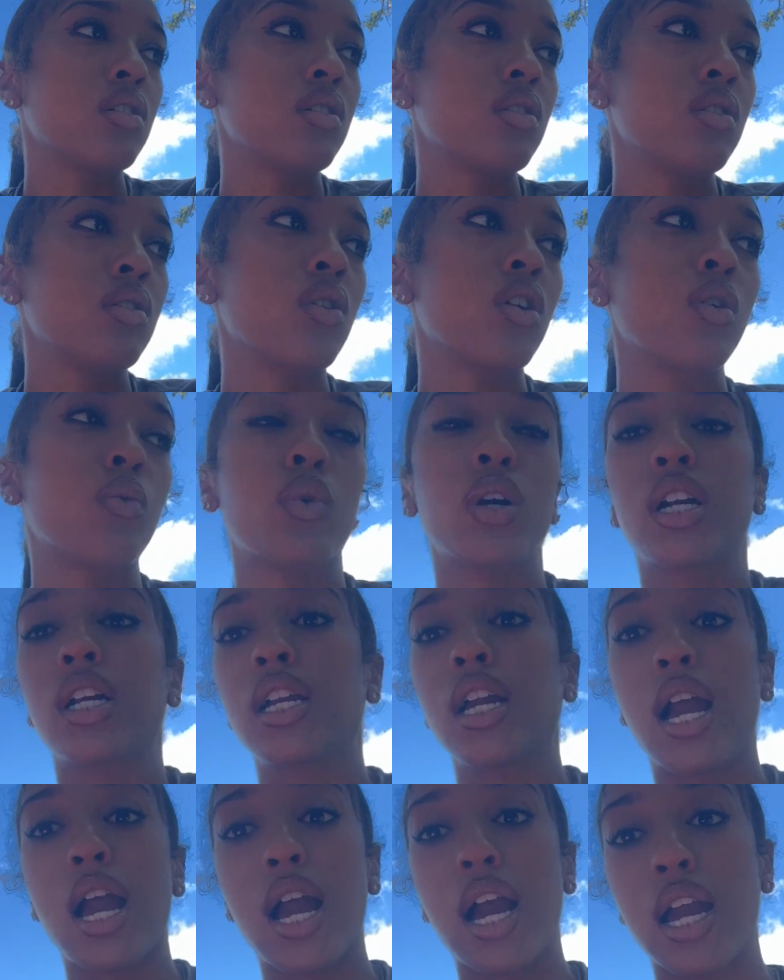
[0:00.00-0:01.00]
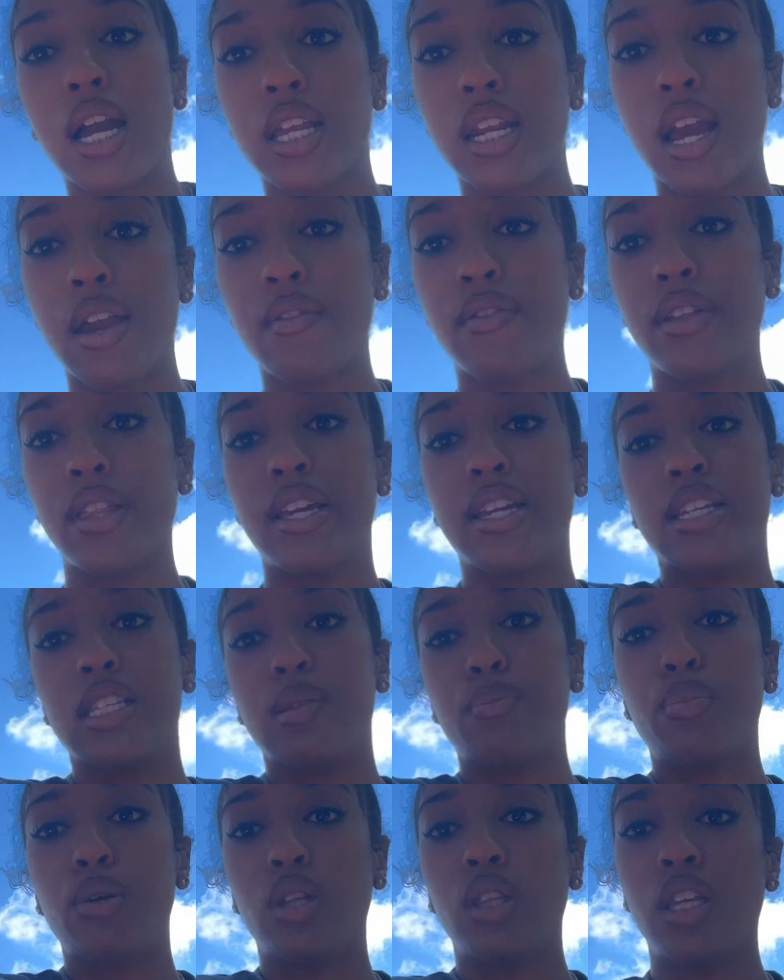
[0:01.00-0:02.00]
or what God, I feel like, is
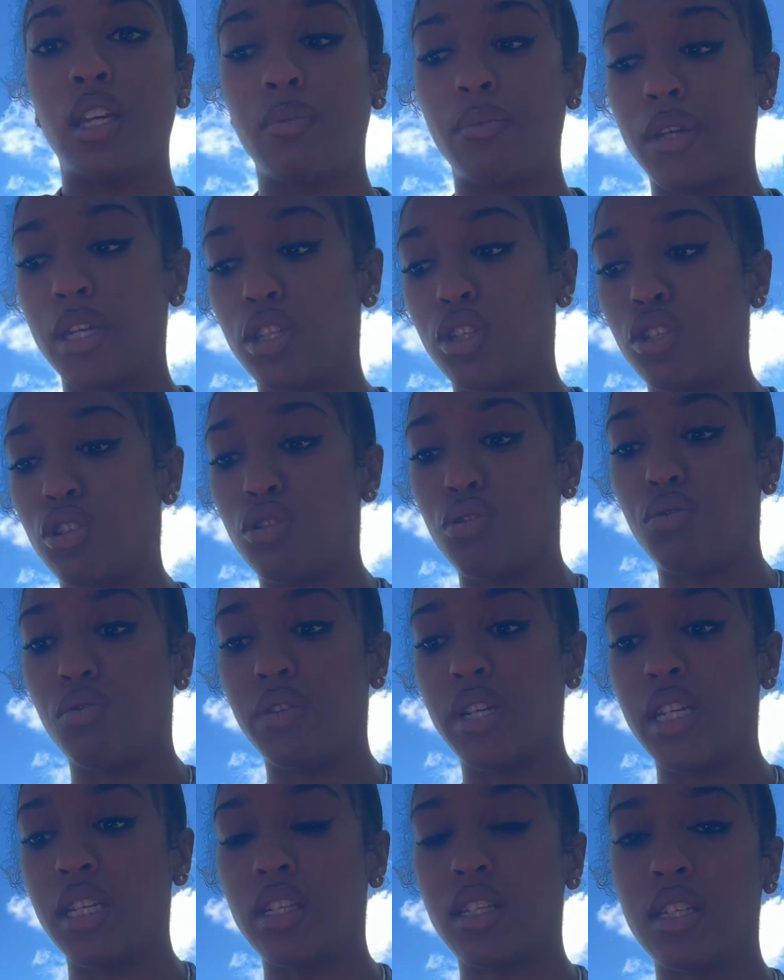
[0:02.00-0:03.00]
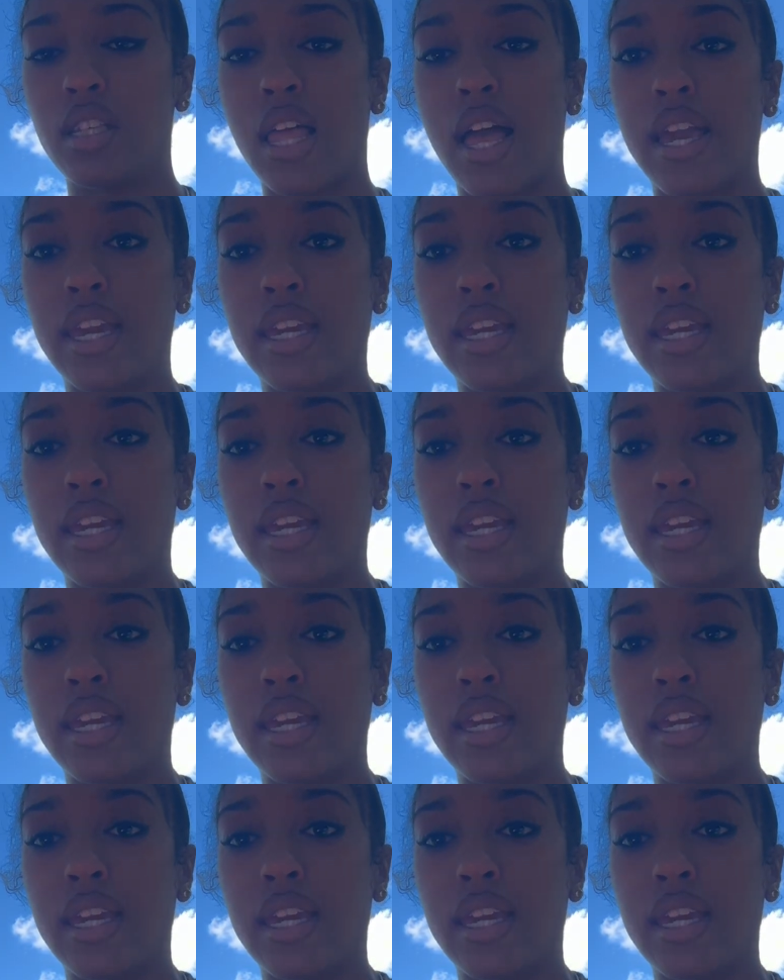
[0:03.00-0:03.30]
pulling me to, is, like,